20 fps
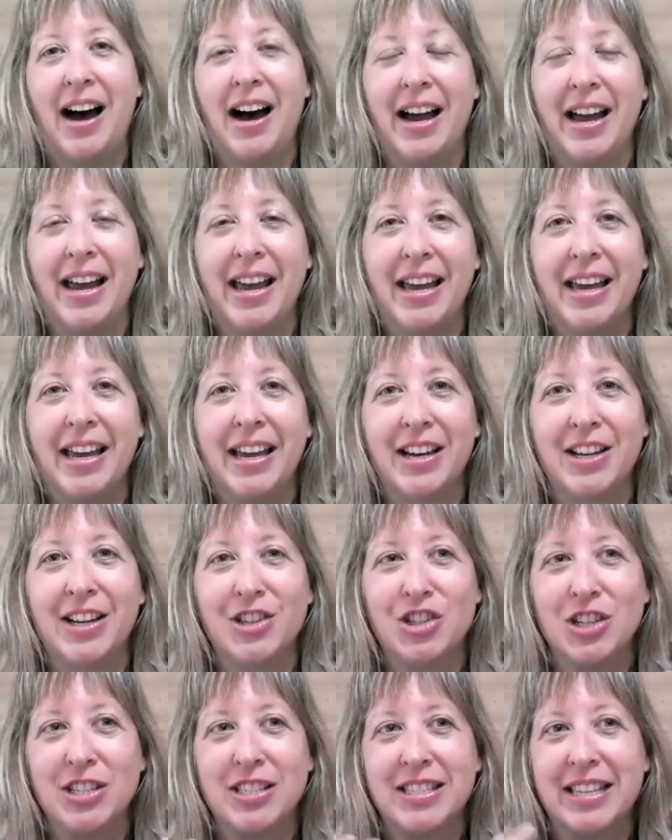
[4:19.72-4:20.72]
I
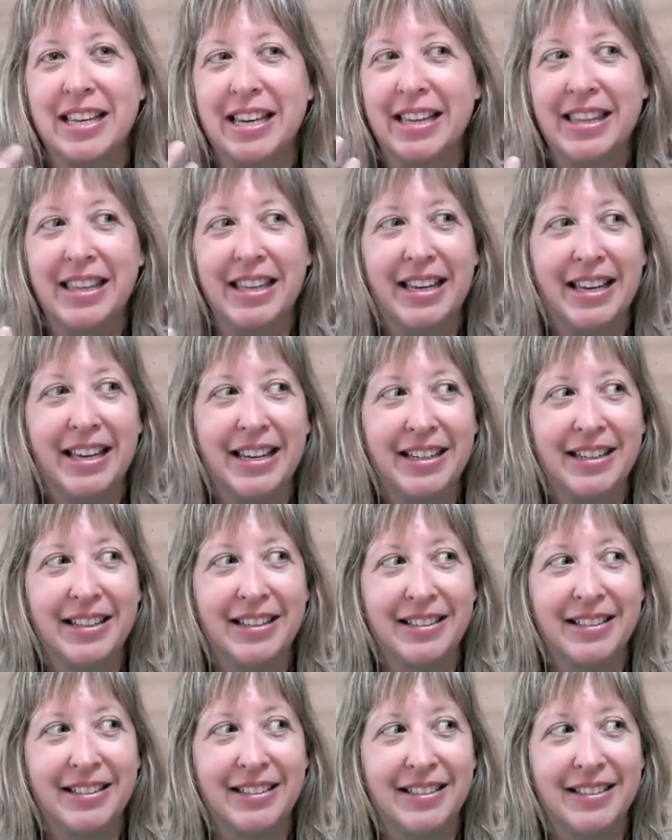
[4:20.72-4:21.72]
just think that
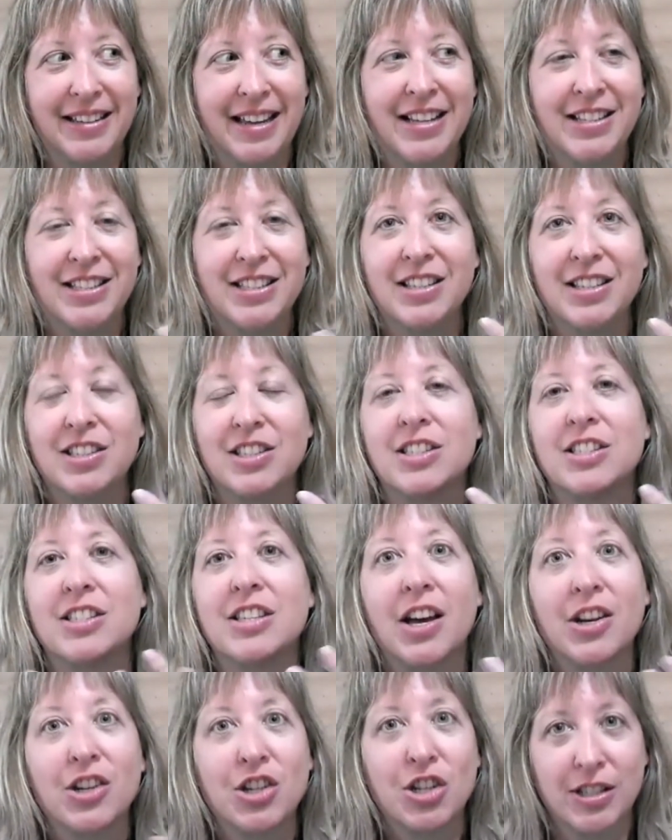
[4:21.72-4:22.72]
it's
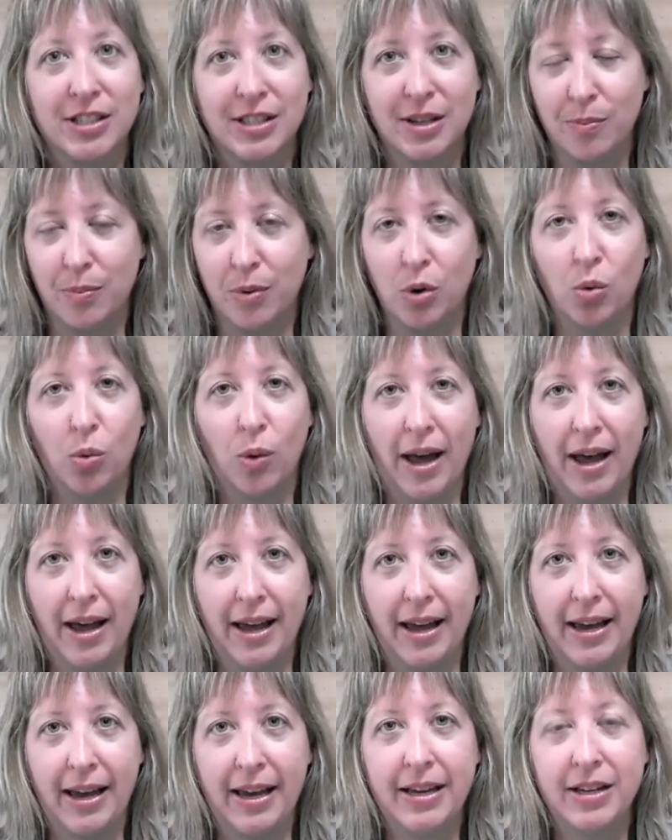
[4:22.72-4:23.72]
such a simple
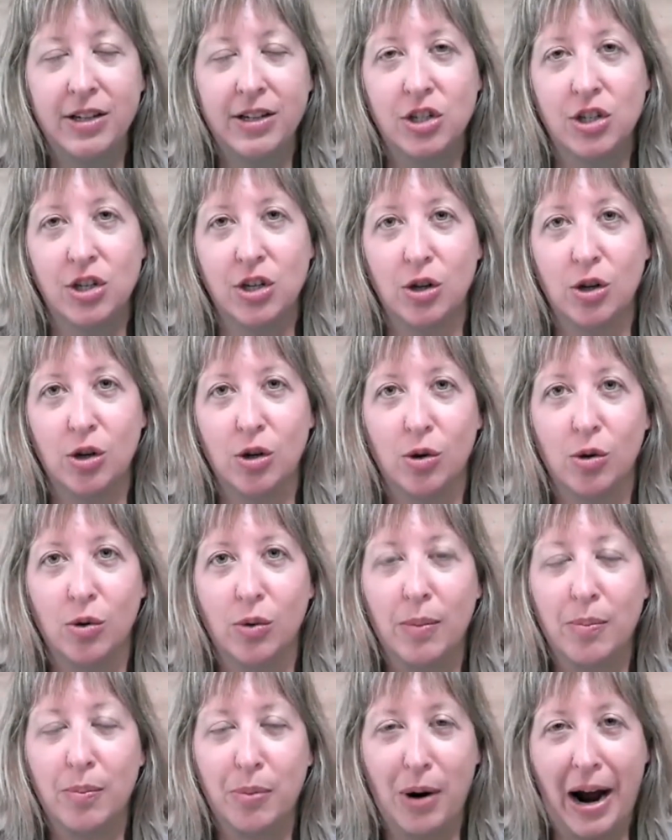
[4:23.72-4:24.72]
way
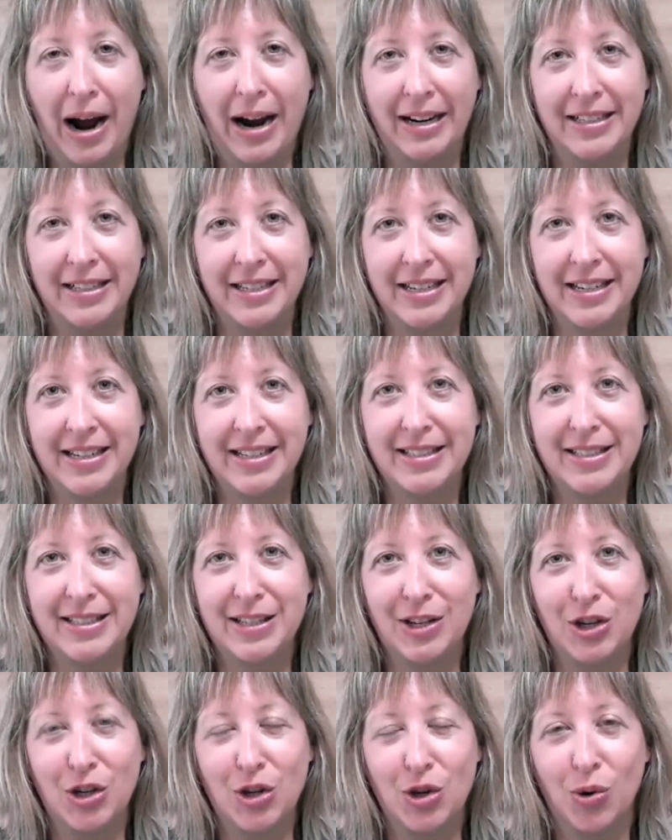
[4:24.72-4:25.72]
to
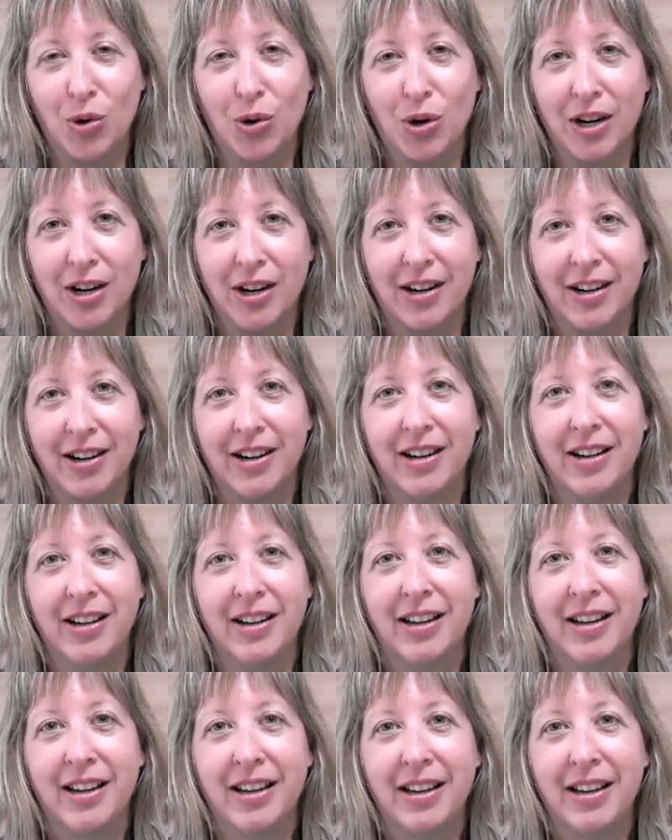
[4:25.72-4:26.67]
practice your